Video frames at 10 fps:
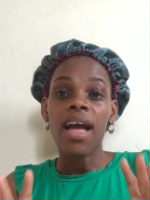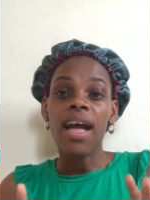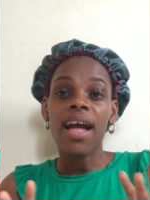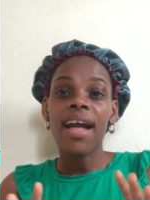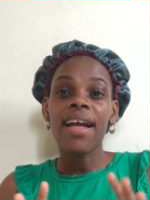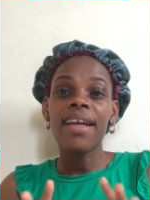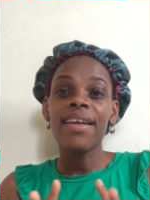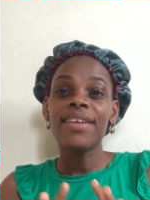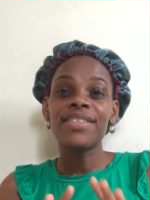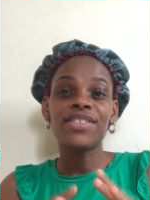
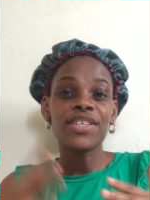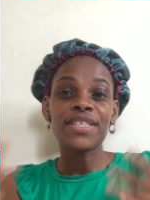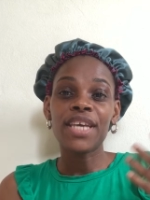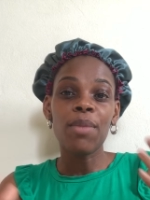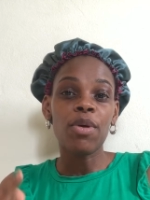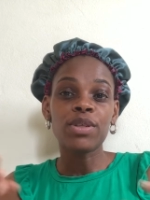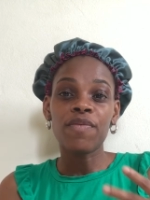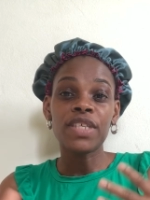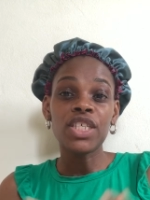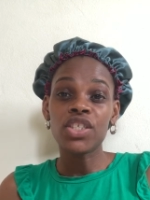I just came out
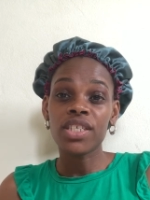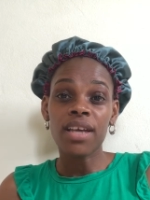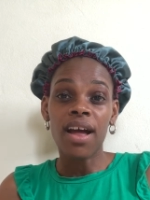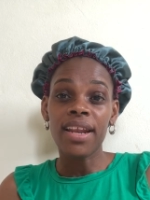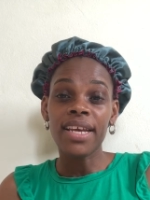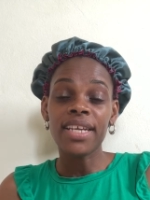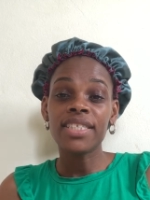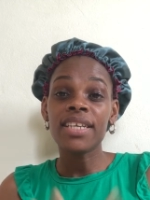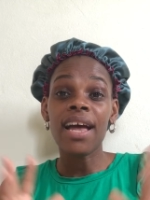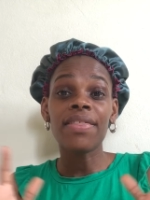of teachers
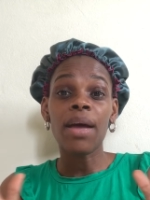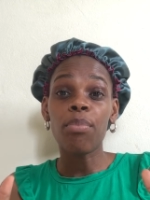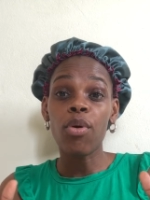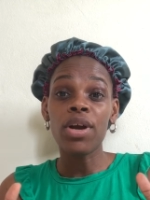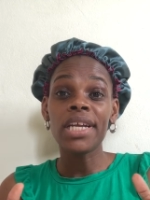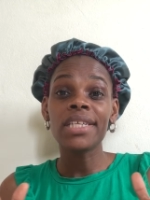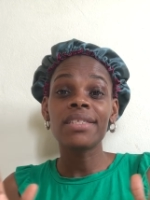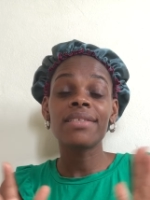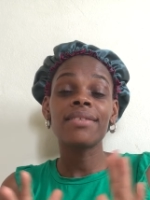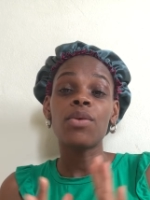college. At that
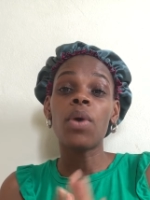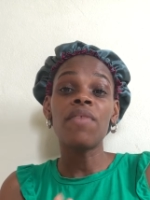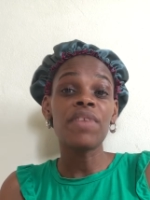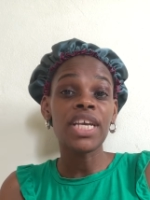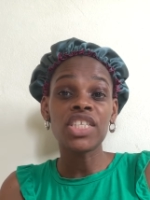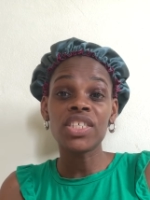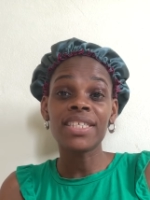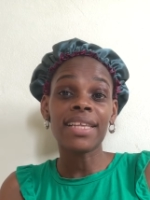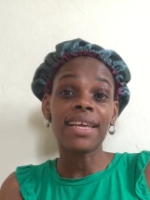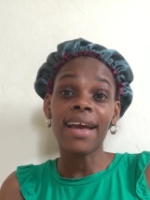point, the qualifications
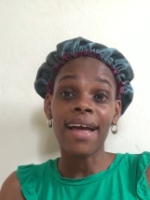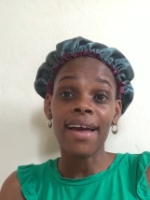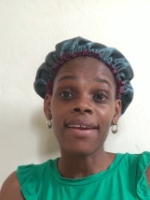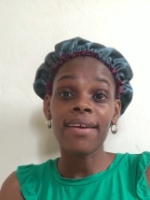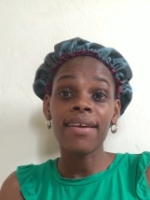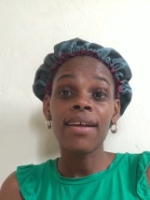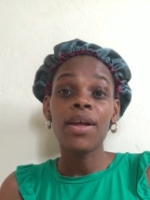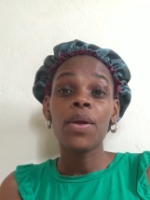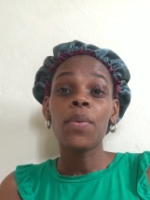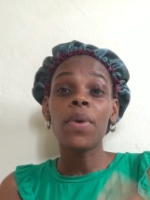that I had
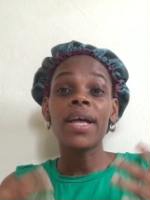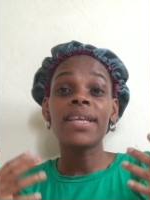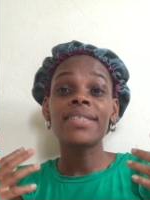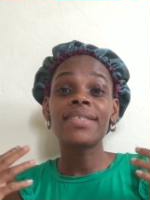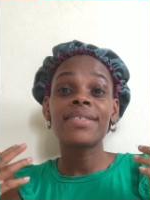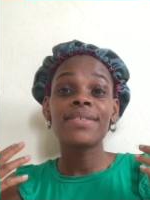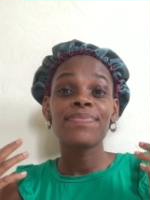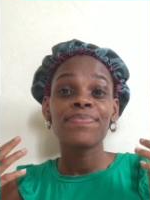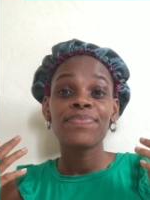was